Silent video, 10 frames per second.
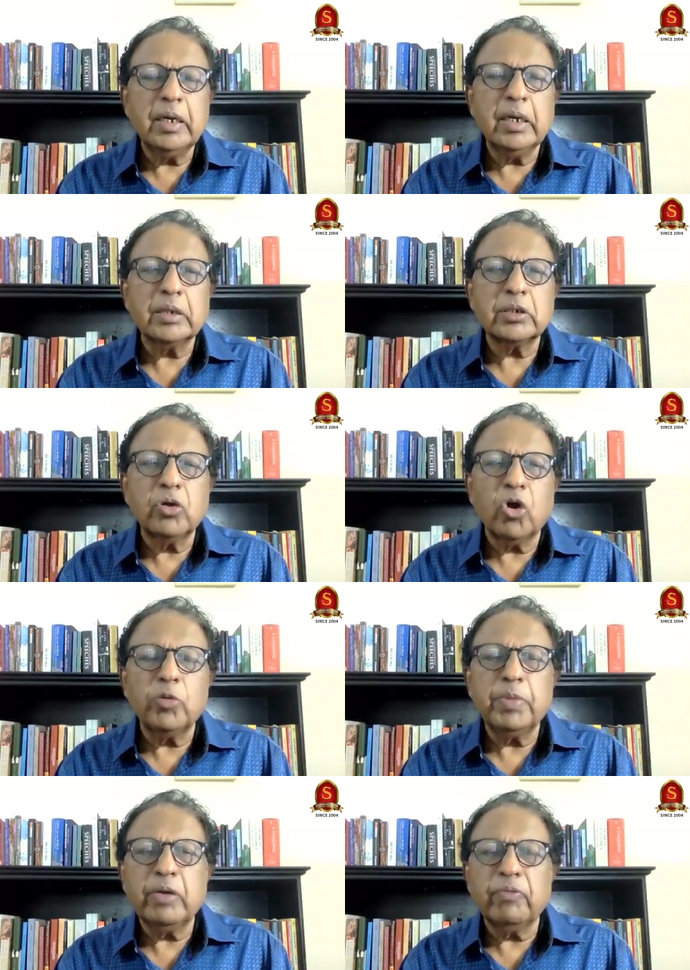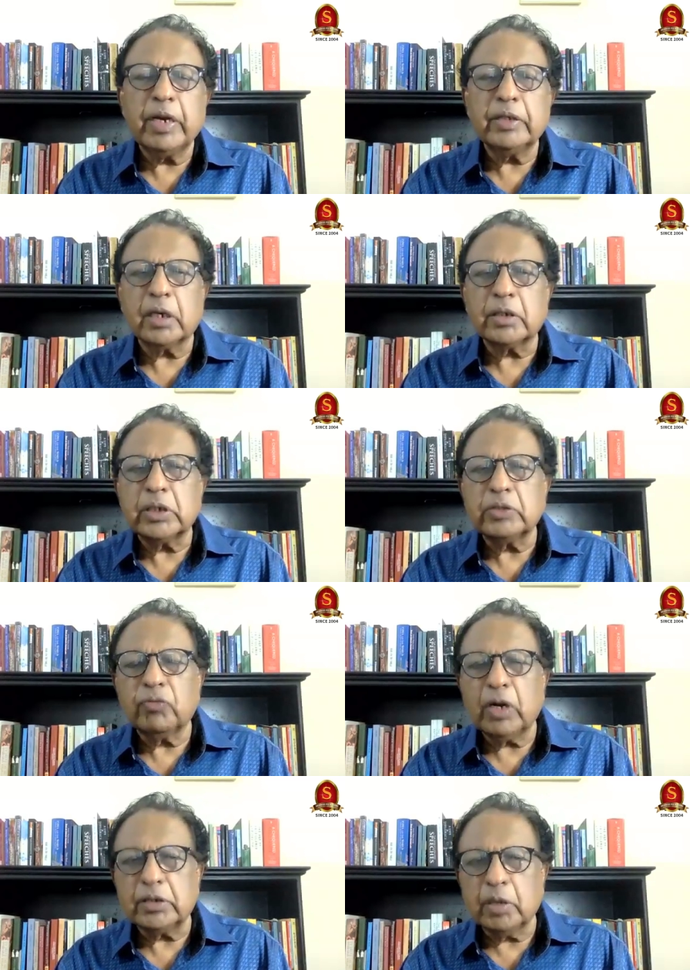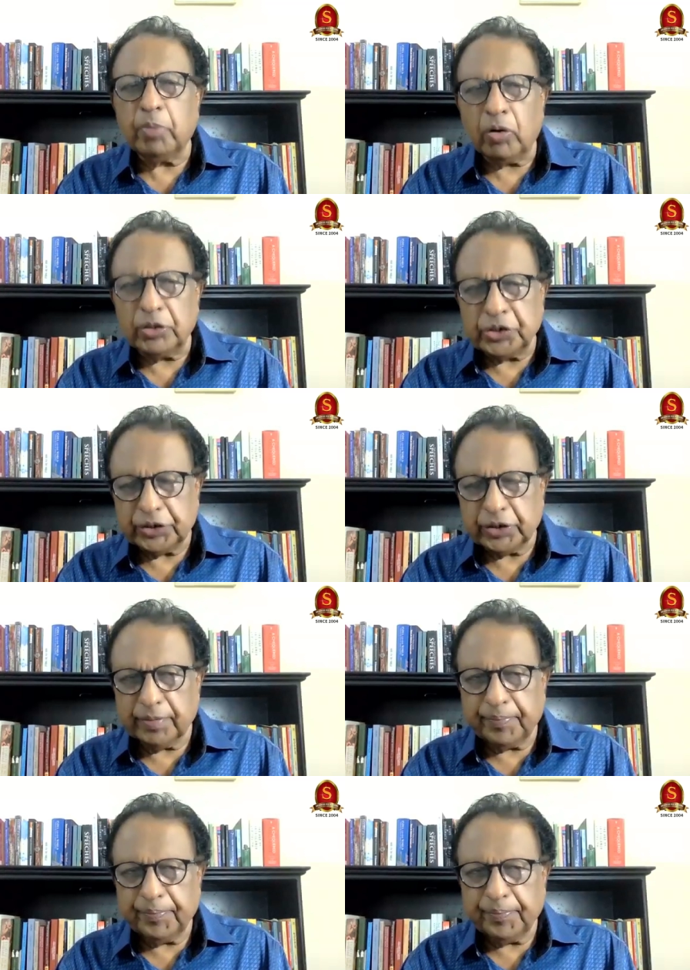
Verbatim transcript: he has not been very successful as a politician.